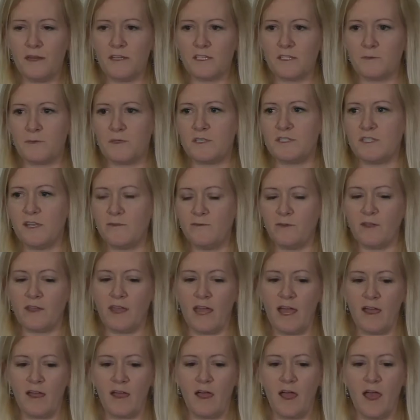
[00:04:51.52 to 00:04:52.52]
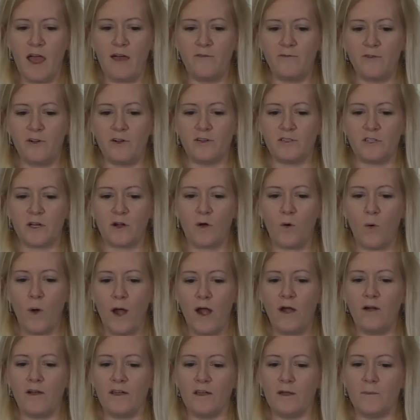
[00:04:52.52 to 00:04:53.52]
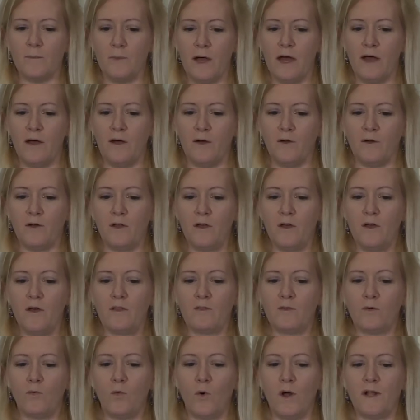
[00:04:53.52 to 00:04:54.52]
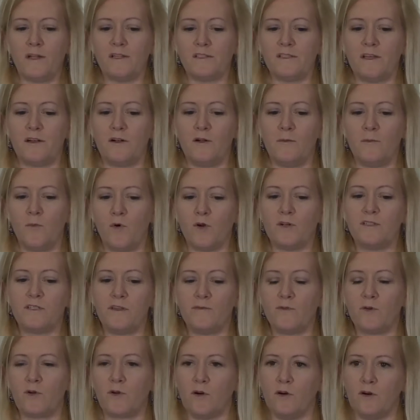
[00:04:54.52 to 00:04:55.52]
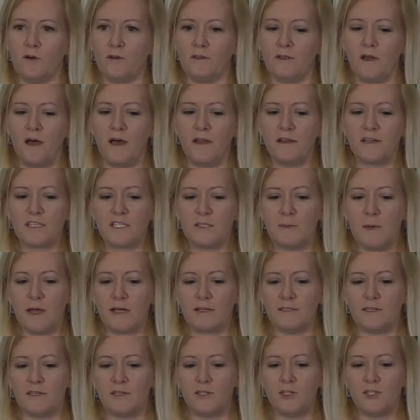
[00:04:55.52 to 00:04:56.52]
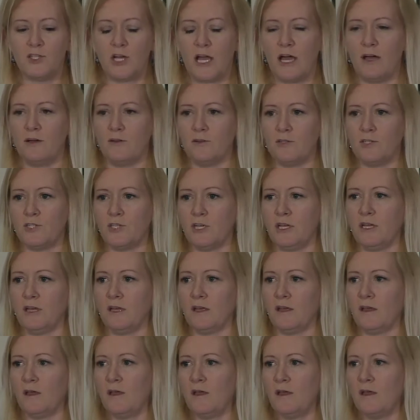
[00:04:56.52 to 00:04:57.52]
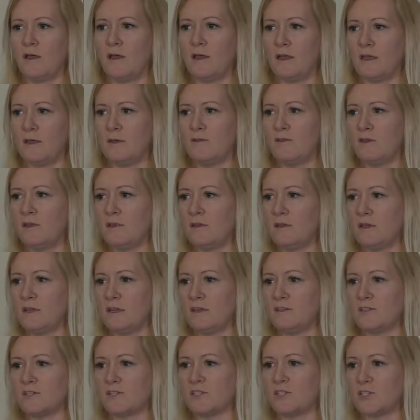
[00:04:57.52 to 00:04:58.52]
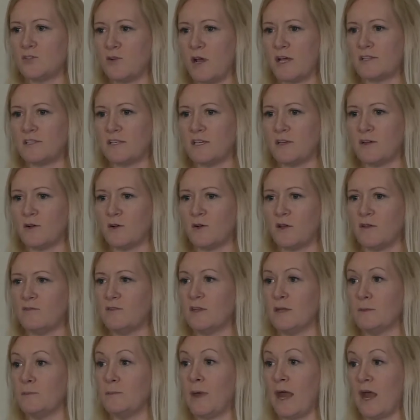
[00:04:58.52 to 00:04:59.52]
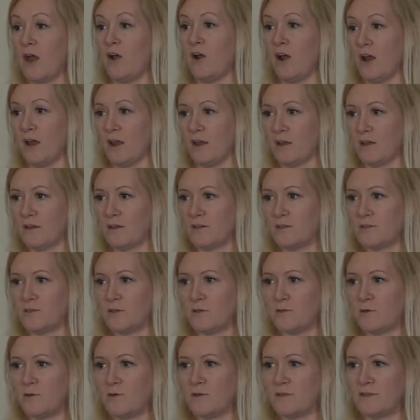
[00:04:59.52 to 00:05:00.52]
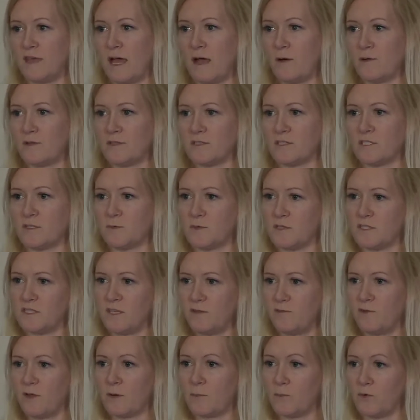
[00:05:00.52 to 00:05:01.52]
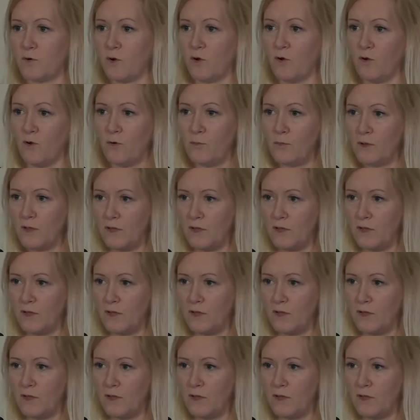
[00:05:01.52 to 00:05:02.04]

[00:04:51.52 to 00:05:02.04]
a specific effort to query about the ones that are more difficult, unexpected, challenging, even distressing, or even impairing. So that was a specific probe